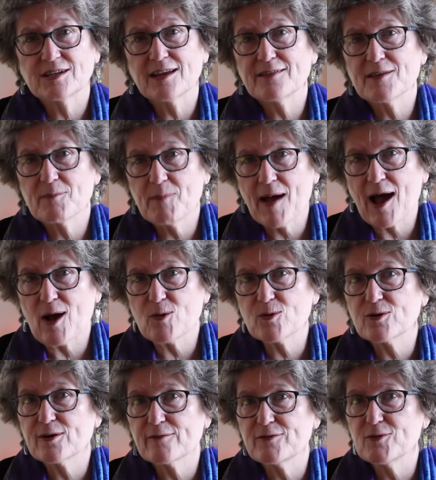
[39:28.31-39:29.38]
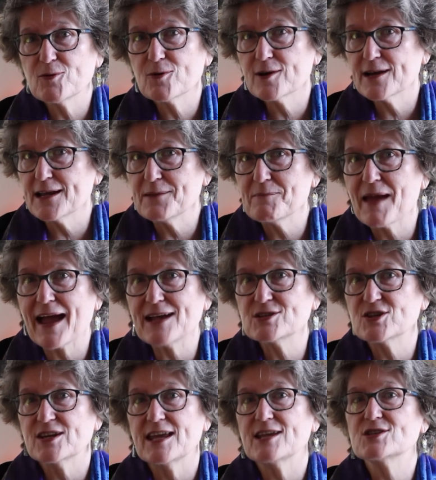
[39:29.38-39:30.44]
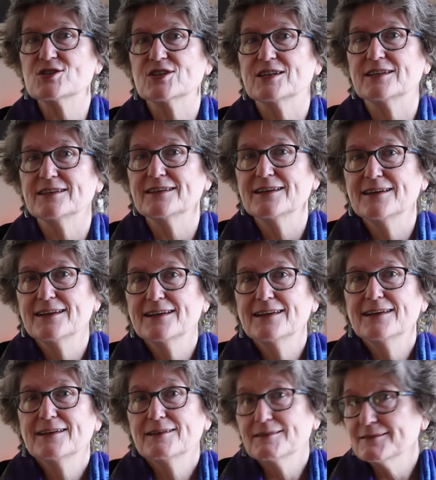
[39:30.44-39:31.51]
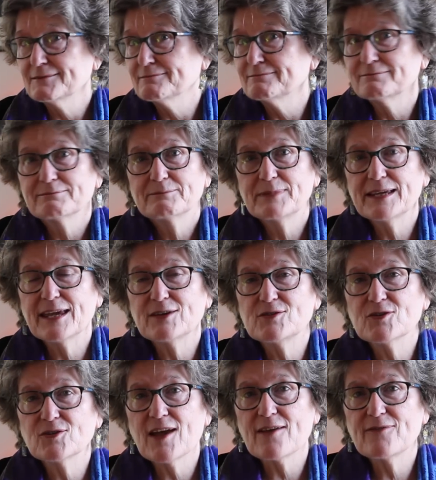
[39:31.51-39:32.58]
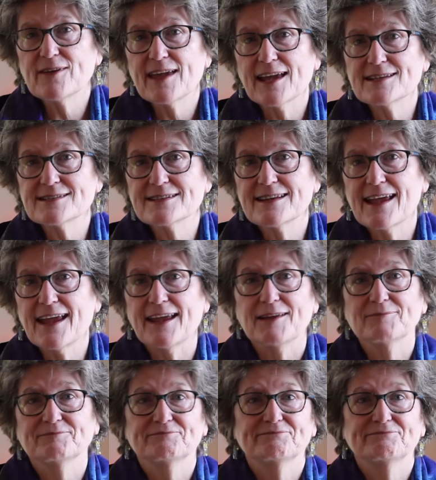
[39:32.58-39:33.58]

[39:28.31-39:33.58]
and the power of your imagination, begin your life again today.